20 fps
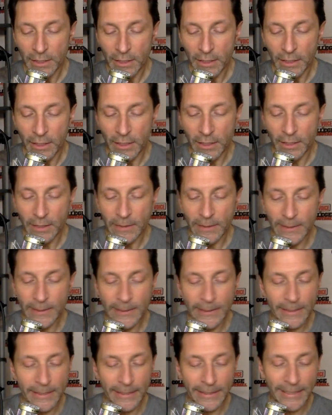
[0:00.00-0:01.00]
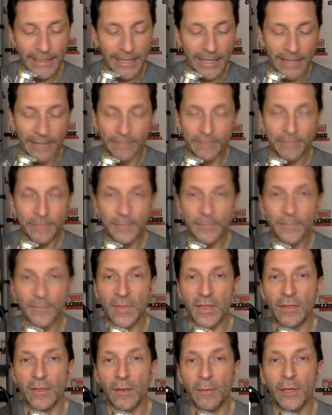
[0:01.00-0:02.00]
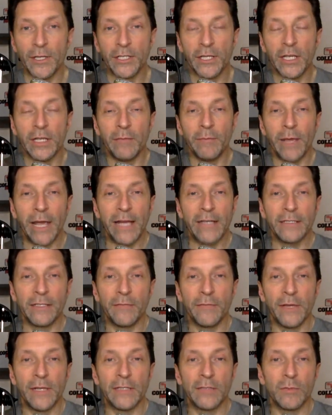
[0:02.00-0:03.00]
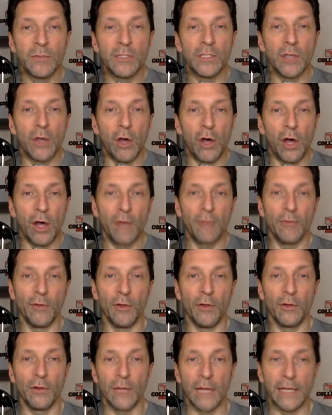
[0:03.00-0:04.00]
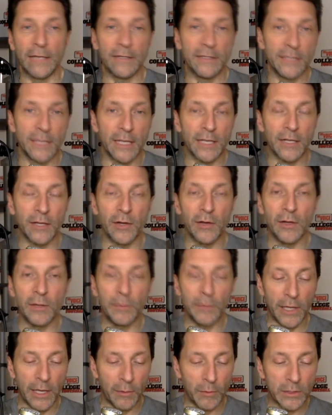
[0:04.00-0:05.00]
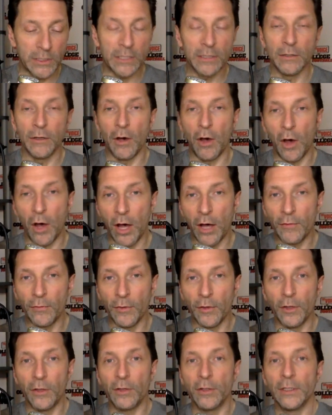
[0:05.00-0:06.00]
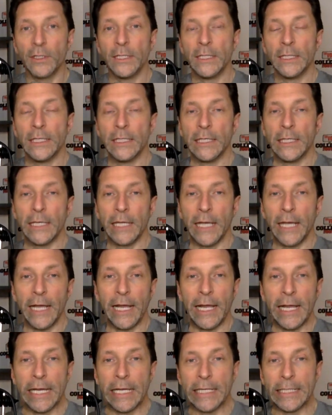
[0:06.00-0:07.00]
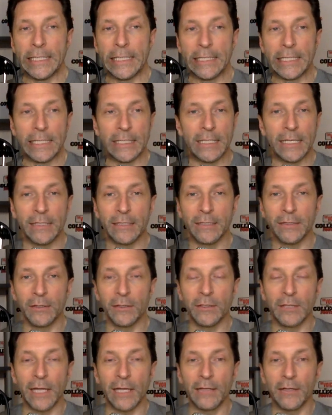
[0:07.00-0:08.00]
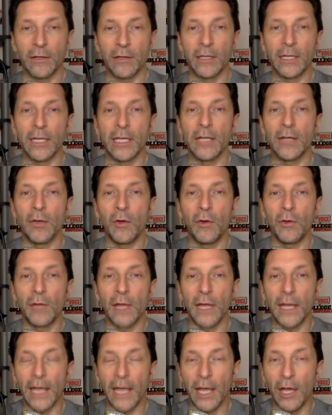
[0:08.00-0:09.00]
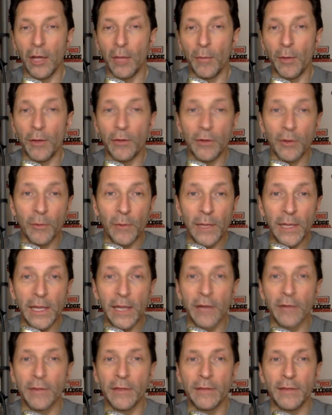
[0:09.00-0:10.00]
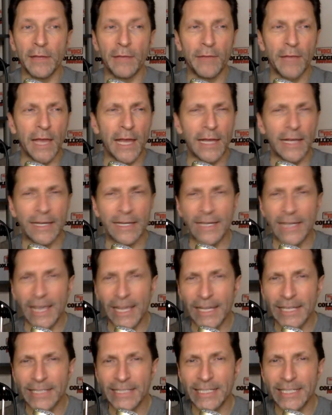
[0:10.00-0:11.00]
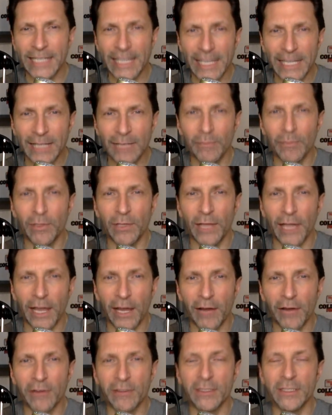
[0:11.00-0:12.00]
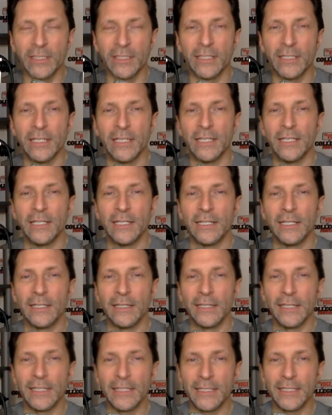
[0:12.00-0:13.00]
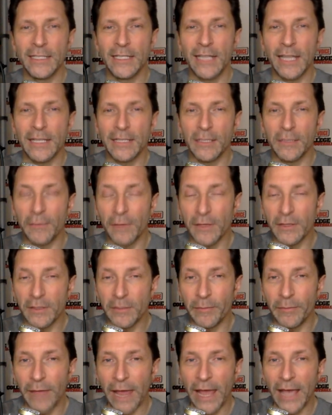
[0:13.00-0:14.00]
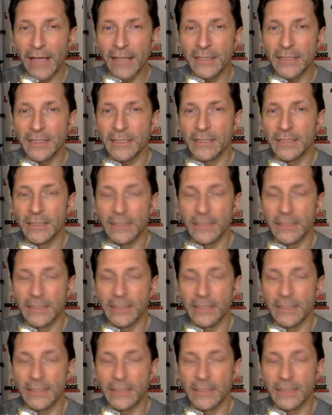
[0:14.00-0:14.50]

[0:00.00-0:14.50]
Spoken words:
And again, the Michigan pass defense was awful, and the secondary play was awful, and it doesn't look like they're going to get a whole lot of help, although we hear that they've got 19 players listed as defensive backs.